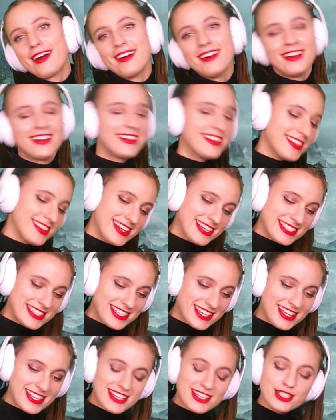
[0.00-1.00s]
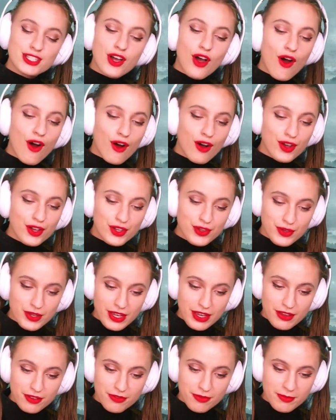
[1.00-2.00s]
And then that's it. That's all you
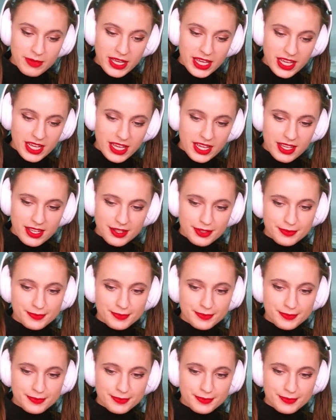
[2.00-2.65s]
give me.